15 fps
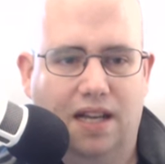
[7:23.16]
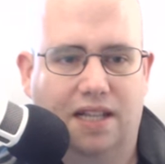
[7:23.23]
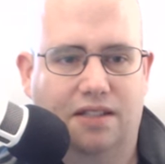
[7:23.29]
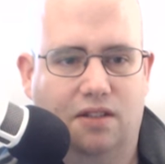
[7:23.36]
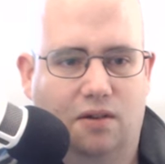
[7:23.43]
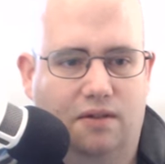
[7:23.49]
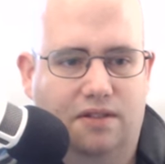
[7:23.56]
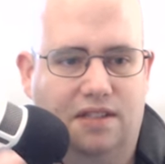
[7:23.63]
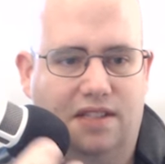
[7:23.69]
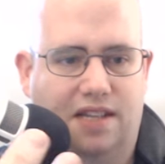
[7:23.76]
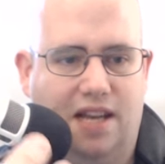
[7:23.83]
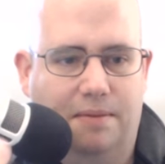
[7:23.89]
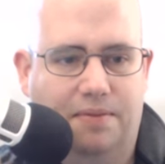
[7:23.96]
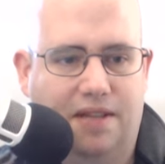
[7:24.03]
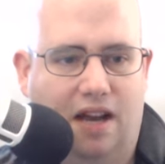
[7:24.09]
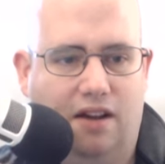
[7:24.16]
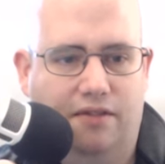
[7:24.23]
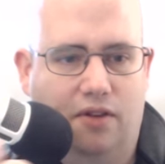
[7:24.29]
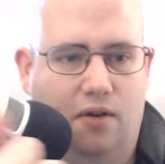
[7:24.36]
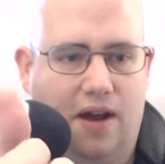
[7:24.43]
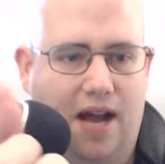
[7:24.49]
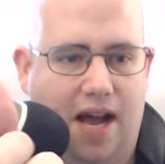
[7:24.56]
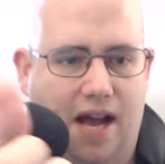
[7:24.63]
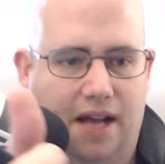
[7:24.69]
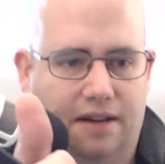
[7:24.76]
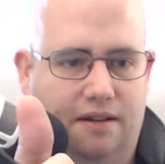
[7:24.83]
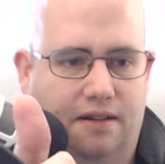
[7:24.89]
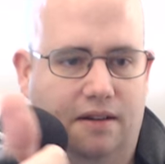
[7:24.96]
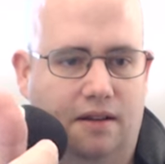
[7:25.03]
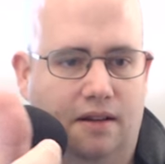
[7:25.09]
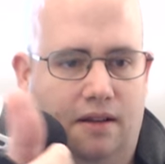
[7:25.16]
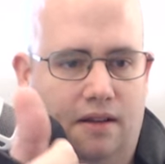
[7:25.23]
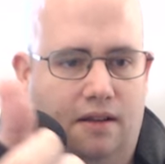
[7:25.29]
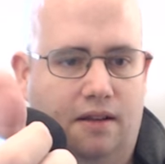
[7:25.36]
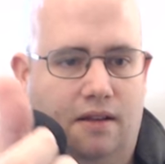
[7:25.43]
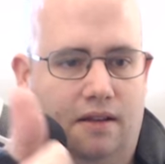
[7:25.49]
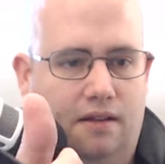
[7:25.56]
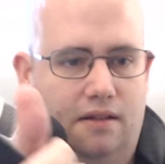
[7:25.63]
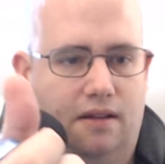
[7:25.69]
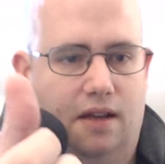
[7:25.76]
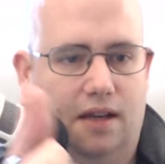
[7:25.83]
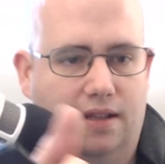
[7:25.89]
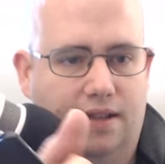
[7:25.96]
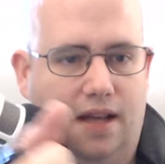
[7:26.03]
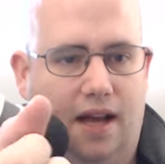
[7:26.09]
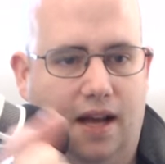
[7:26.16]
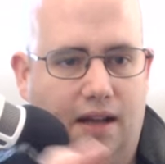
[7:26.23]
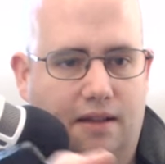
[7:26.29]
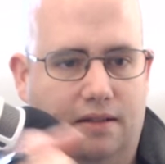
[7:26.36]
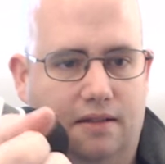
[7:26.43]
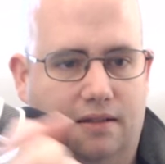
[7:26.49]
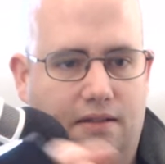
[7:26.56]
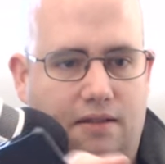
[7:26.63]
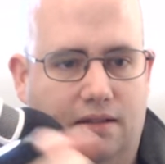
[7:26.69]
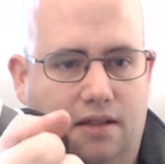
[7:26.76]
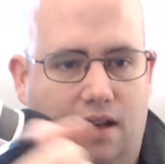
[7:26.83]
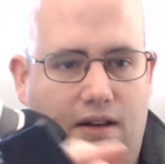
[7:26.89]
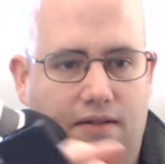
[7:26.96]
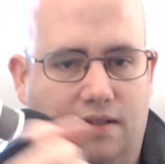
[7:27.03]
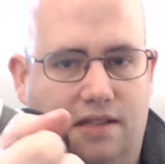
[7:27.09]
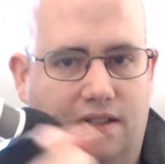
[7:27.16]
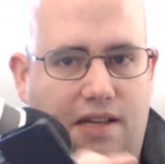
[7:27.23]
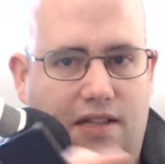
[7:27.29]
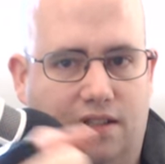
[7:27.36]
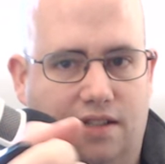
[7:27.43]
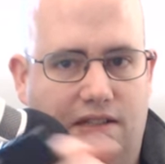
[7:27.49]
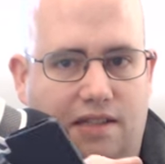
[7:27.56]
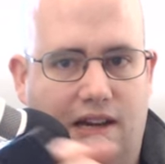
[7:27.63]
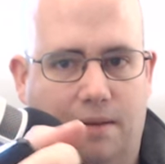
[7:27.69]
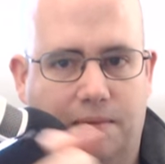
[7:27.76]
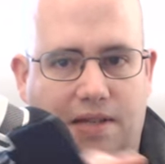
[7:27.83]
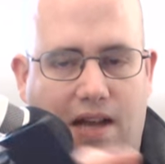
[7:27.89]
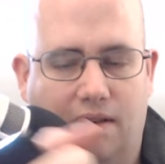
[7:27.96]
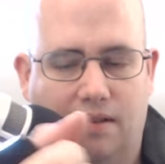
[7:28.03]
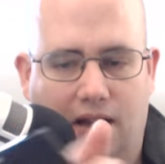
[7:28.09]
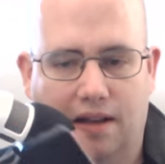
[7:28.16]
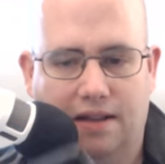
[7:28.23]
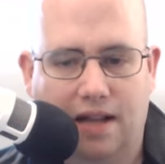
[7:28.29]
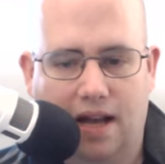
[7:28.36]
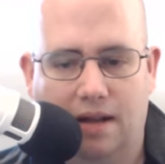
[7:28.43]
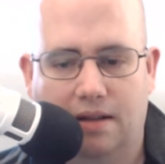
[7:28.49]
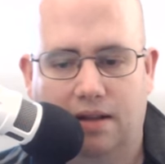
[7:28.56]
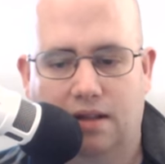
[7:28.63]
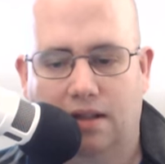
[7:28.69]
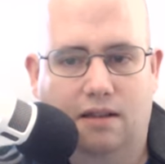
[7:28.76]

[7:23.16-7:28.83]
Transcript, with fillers: It sort of slips out of your hand like that. It kind of just slips out like that.